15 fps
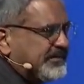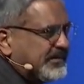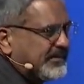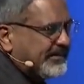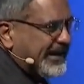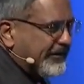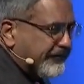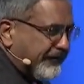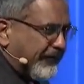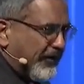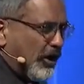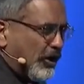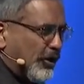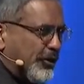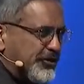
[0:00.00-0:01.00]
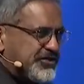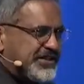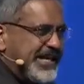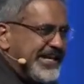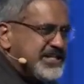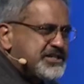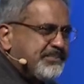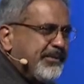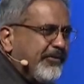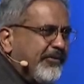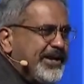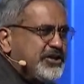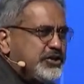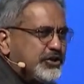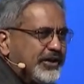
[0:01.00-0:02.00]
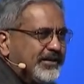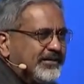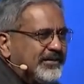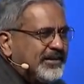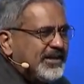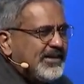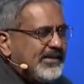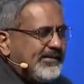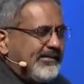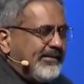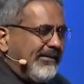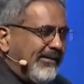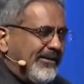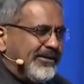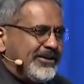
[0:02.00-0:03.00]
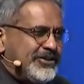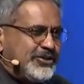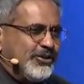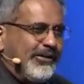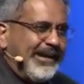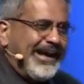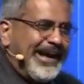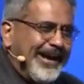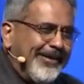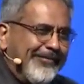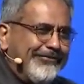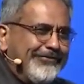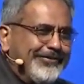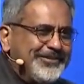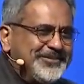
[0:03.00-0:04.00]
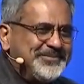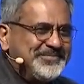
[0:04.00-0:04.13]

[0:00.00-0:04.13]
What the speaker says: that follows the inspiration, learn to laugh.